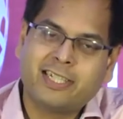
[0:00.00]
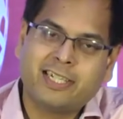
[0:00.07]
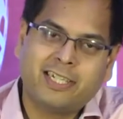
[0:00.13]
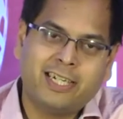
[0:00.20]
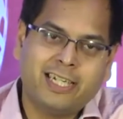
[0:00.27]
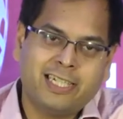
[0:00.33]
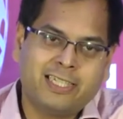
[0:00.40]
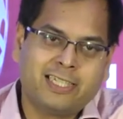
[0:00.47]

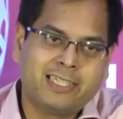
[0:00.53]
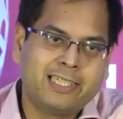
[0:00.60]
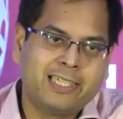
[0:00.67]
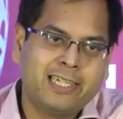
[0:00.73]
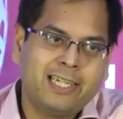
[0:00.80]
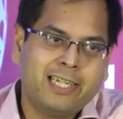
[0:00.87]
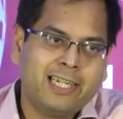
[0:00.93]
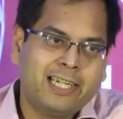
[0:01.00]
It needs
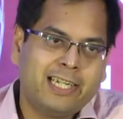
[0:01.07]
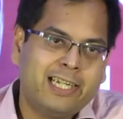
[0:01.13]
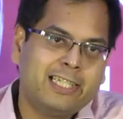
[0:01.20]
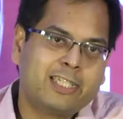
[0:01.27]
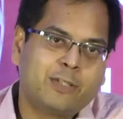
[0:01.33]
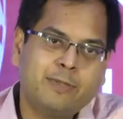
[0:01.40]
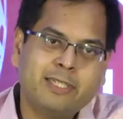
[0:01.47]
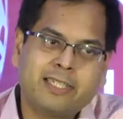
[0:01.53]

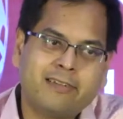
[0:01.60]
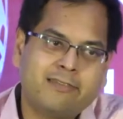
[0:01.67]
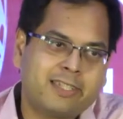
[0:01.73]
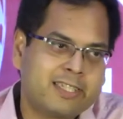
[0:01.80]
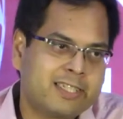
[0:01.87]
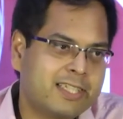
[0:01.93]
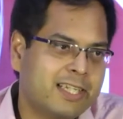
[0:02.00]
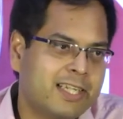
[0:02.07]
to be
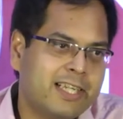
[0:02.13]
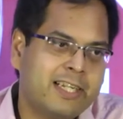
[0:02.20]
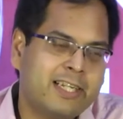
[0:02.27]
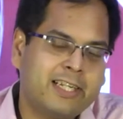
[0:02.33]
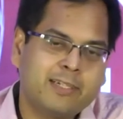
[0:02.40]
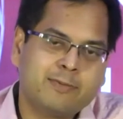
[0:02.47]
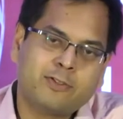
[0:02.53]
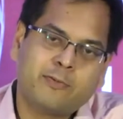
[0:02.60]
self-sustaining
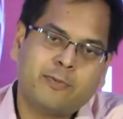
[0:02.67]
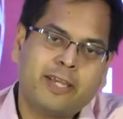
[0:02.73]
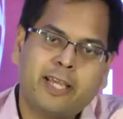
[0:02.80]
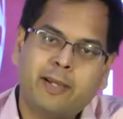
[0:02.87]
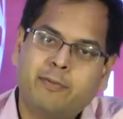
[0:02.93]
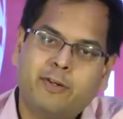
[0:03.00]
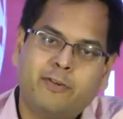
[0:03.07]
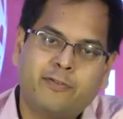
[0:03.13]
in terms of
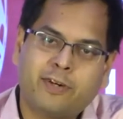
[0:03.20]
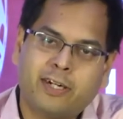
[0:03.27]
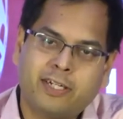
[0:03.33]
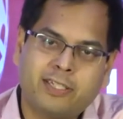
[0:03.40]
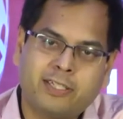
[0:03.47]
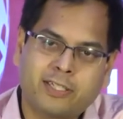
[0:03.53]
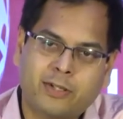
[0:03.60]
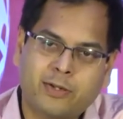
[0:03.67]
being able to
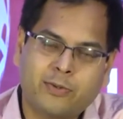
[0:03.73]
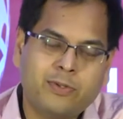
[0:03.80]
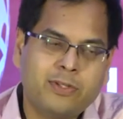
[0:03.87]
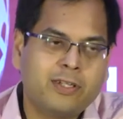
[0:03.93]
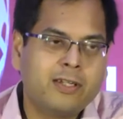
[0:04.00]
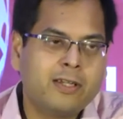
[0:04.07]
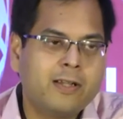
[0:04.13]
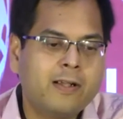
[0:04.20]
fund its
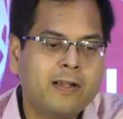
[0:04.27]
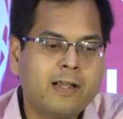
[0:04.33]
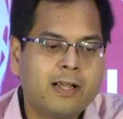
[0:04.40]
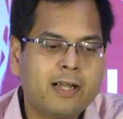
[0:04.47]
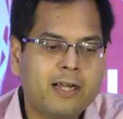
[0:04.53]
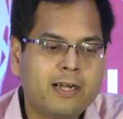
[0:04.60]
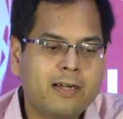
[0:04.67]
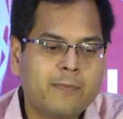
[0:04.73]
growth.
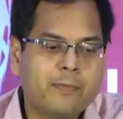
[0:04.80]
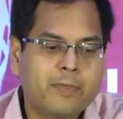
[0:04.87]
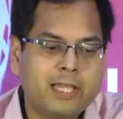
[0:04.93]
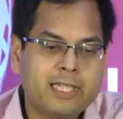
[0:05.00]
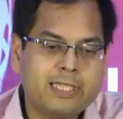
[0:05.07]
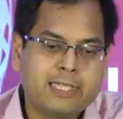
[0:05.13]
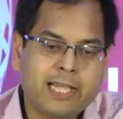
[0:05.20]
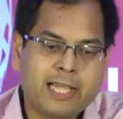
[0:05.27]

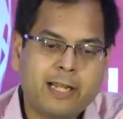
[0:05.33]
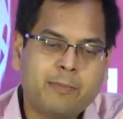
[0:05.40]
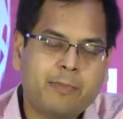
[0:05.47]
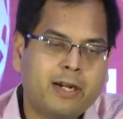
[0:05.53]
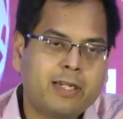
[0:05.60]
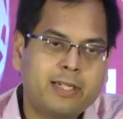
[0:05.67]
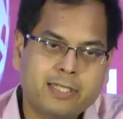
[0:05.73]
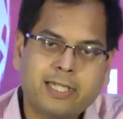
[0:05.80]
The second
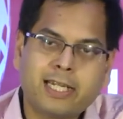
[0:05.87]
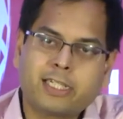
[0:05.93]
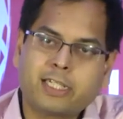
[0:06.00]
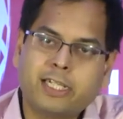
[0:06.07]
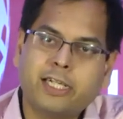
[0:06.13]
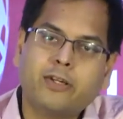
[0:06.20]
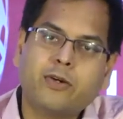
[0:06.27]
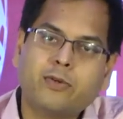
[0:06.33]
part is
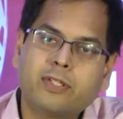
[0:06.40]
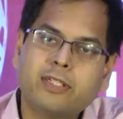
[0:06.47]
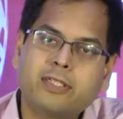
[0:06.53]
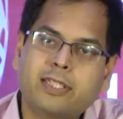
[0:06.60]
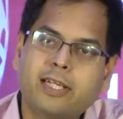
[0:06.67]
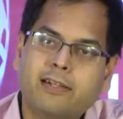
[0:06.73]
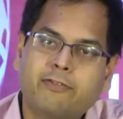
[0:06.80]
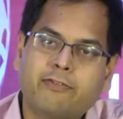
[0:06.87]
actually growth
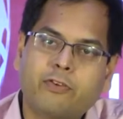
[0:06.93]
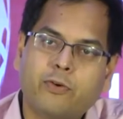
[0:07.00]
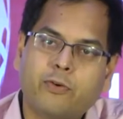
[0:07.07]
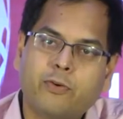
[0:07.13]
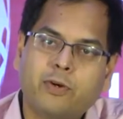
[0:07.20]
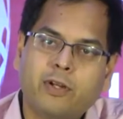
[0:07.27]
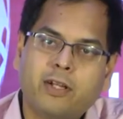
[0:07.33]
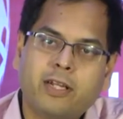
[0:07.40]
itself.
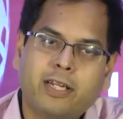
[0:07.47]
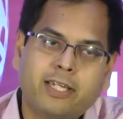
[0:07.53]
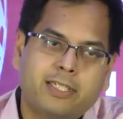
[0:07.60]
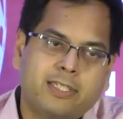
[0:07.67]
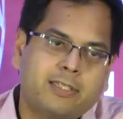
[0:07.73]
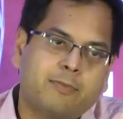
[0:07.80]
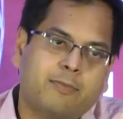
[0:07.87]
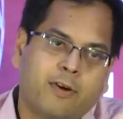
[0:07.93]
So
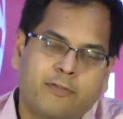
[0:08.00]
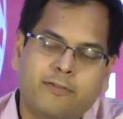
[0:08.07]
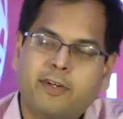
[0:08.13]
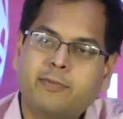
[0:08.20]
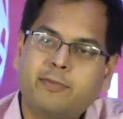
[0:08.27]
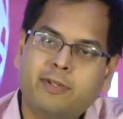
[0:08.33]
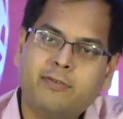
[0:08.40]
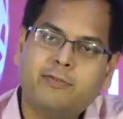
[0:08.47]
it's
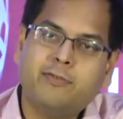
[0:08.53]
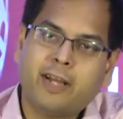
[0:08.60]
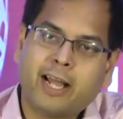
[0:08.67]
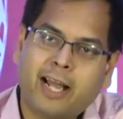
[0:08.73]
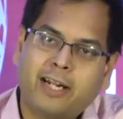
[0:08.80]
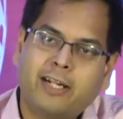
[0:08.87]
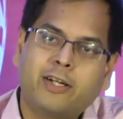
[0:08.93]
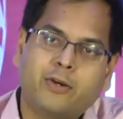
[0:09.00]
profitable
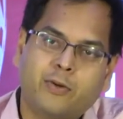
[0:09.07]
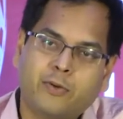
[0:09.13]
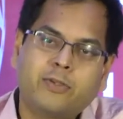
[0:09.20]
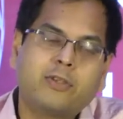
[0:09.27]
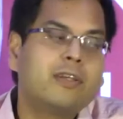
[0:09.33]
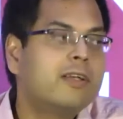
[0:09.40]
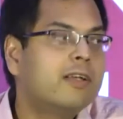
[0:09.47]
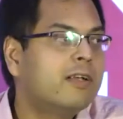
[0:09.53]
and
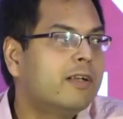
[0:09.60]
growth.